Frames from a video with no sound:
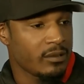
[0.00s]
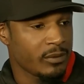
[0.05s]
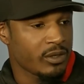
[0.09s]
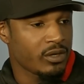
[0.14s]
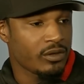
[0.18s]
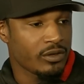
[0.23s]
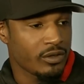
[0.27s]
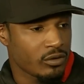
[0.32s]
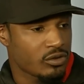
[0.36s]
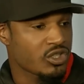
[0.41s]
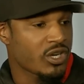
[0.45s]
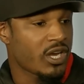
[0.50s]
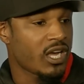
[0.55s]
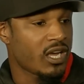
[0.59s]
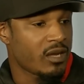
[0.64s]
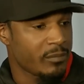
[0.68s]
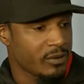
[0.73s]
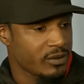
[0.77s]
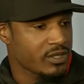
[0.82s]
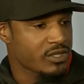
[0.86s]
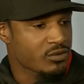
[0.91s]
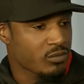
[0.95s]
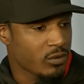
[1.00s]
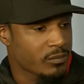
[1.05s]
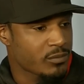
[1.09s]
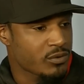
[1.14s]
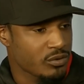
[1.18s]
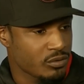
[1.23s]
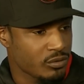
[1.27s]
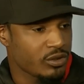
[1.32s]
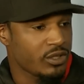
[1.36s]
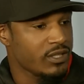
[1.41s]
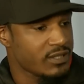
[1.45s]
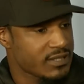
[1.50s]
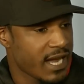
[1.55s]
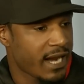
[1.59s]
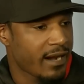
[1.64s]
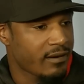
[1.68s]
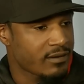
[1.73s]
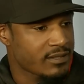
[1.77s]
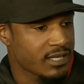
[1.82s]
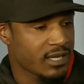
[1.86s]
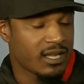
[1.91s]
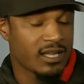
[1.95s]
Let me go to your job and disrupt you the
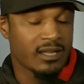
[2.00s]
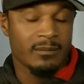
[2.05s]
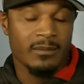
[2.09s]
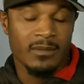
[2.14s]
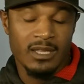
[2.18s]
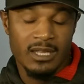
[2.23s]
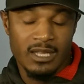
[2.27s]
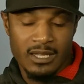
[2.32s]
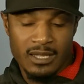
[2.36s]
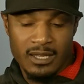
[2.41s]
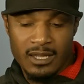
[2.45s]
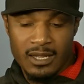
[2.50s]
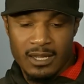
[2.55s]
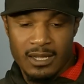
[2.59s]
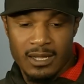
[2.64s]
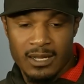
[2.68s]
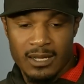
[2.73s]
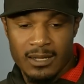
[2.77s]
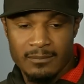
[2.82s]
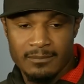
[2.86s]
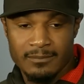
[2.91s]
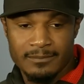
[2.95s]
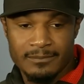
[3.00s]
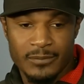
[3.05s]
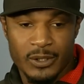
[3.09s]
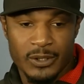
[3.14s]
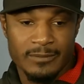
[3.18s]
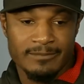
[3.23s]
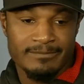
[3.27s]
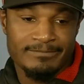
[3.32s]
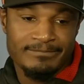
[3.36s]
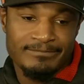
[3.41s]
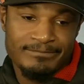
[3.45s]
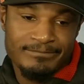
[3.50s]
entire time. But.